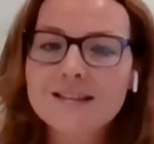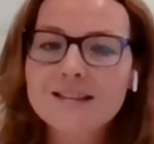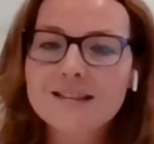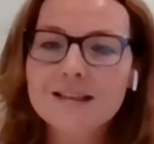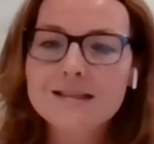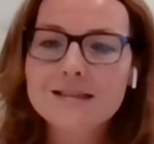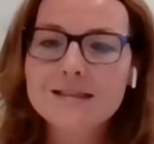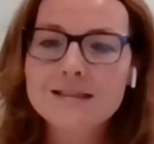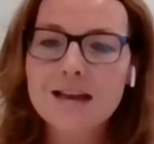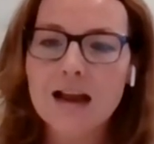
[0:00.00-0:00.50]
So
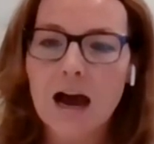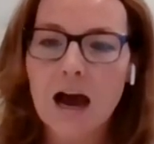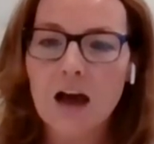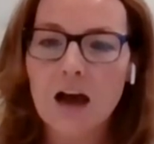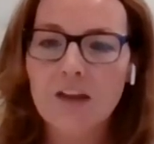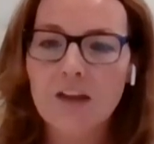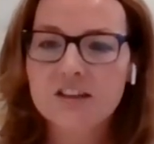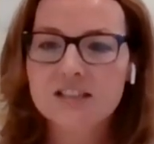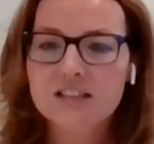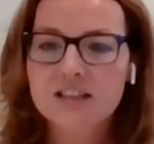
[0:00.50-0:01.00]
this is
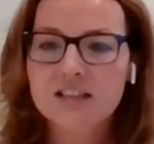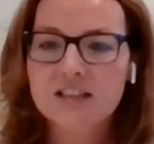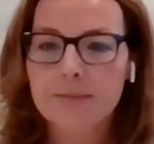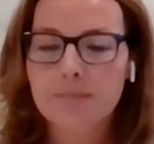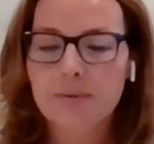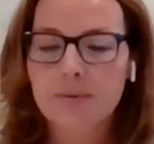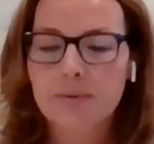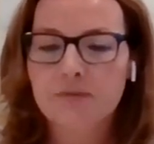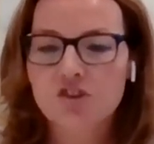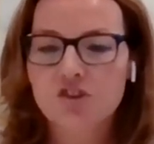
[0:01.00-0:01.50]
not
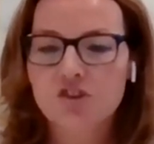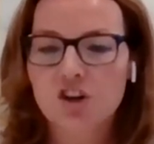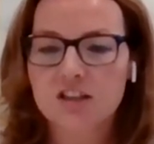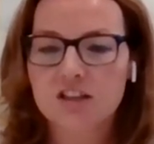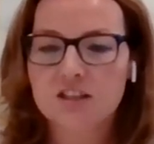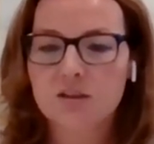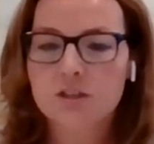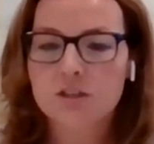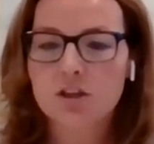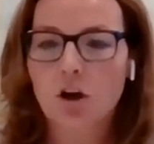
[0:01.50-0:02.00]
the type
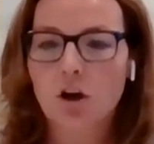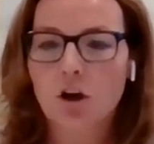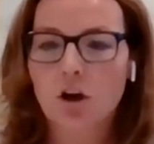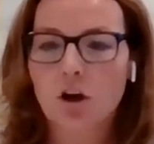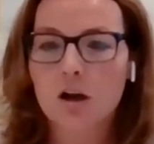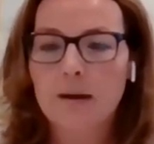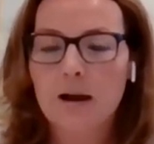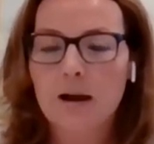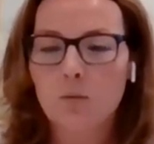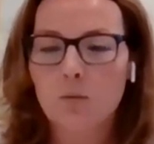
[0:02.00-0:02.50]
of trust that
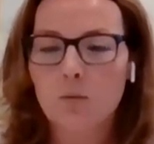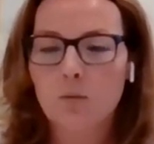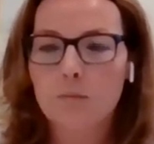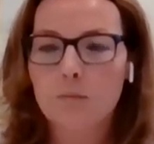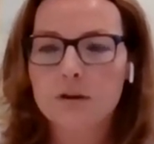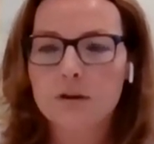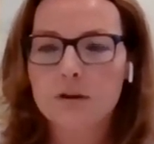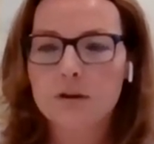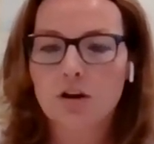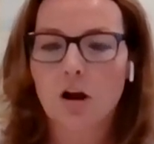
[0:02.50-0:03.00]
we talk
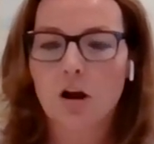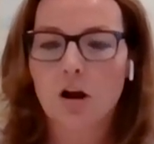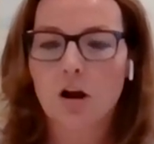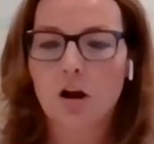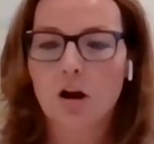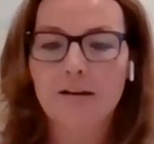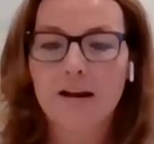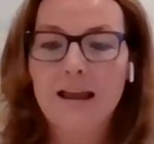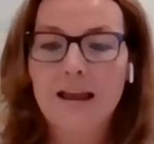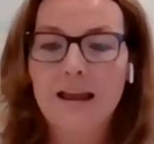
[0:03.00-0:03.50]
about when we
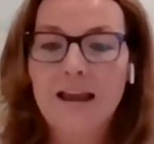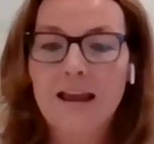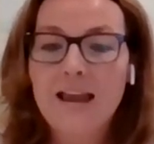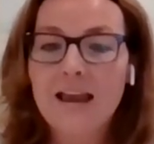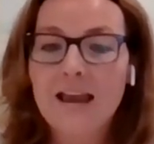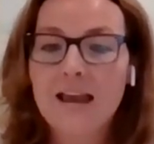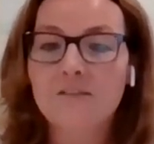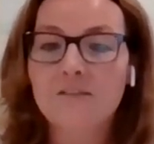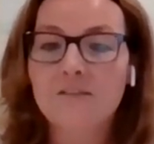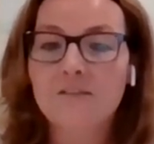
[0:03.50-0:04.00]
talk about
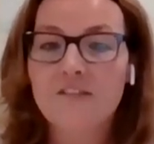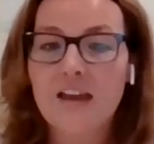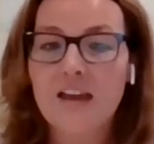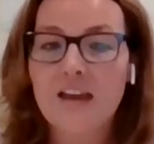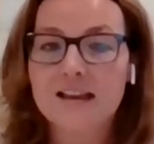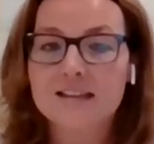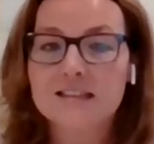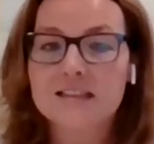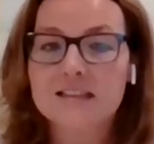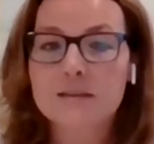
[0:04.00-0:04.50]

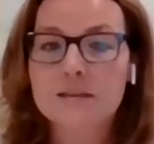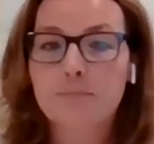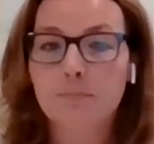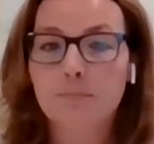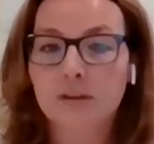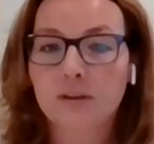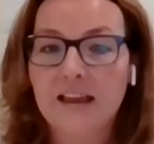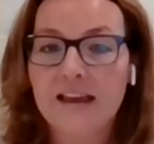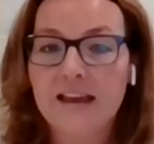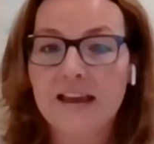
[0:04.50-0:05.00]

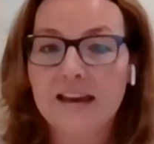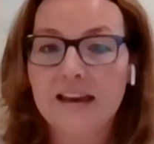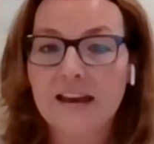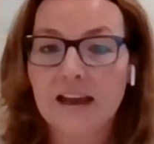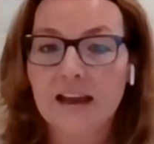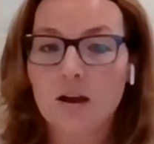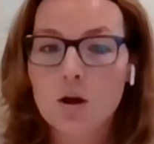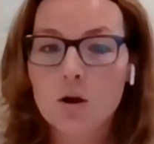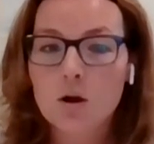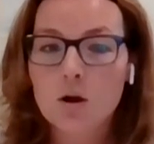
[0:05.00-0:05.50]
advanced
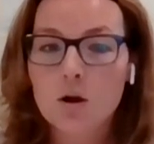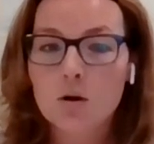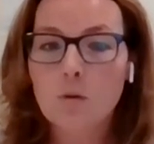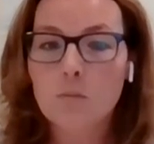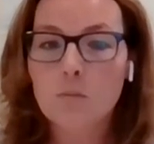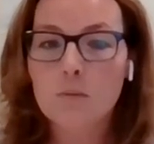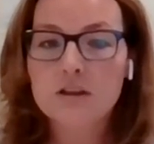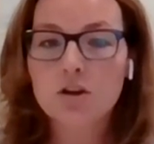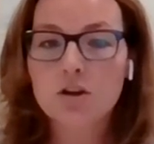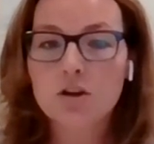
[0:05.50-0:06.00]
planning,
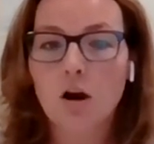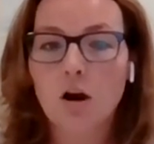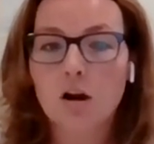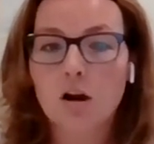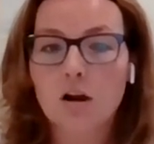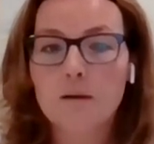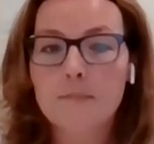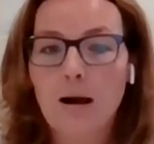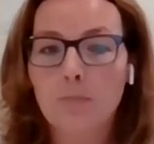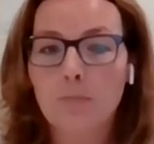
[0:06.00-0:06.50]
when we
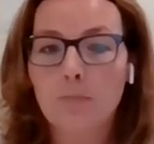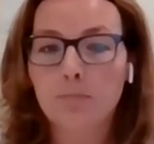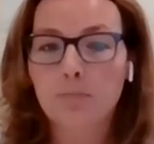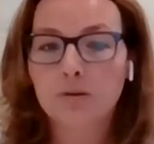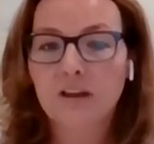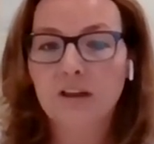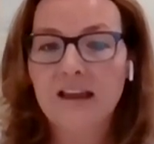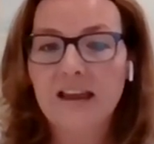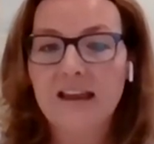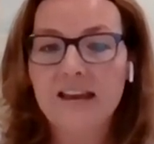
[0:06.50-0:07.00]
talk
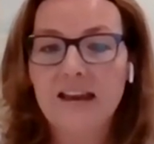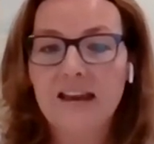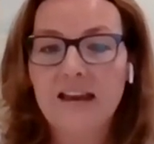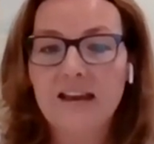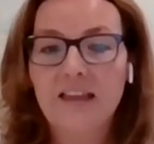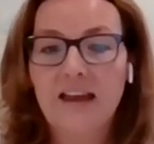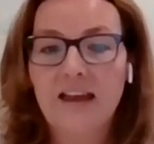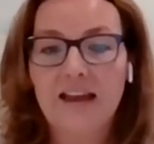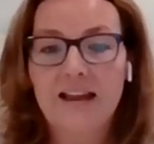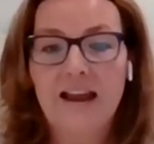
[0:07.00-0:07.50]
about
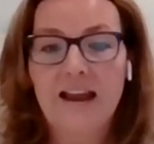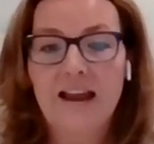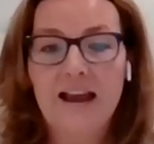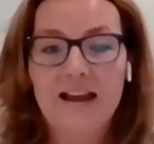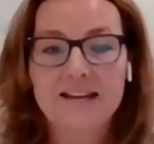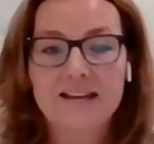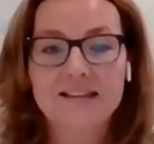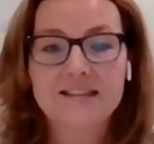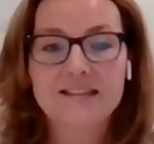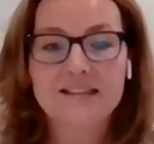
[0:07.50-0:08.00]
planning
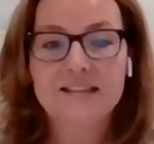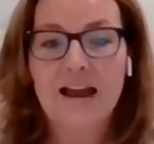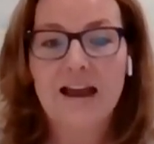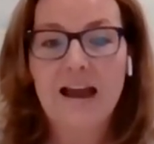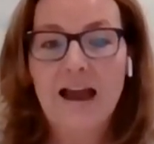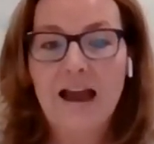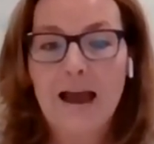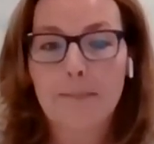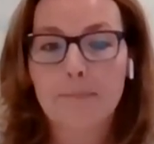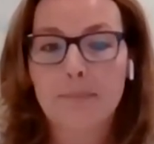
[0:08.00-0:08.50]
that has
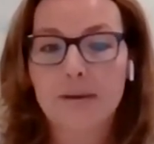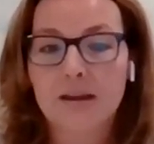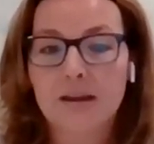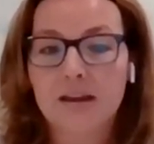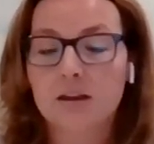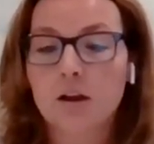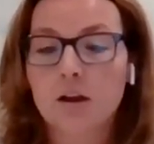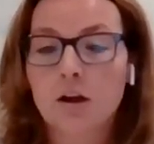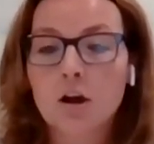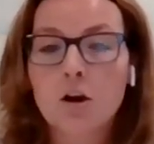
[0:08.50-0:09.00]
to
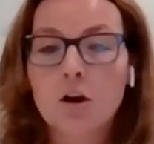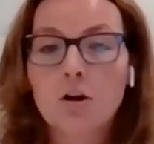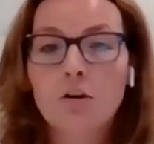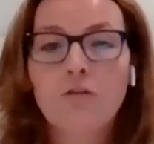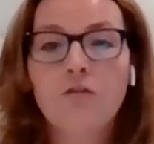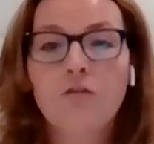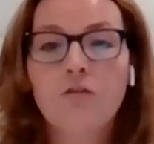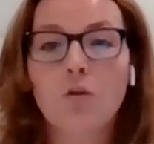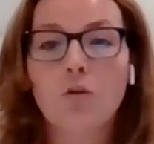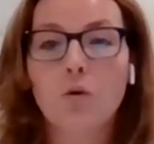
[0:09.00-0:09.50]
happen
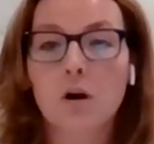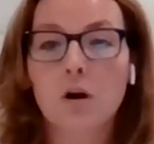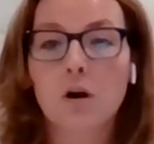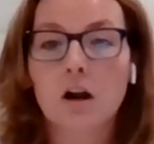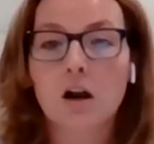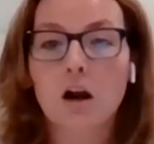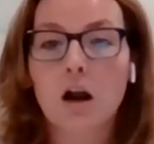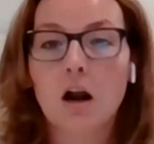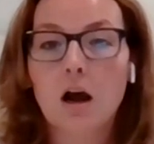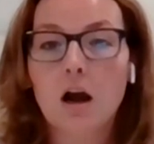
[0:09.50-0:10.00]

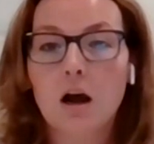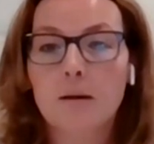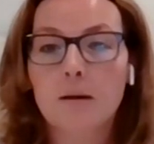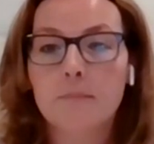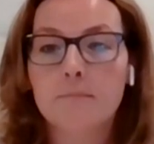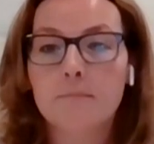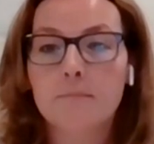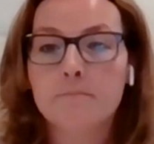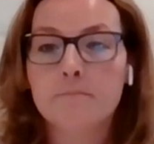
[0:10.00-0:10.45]
for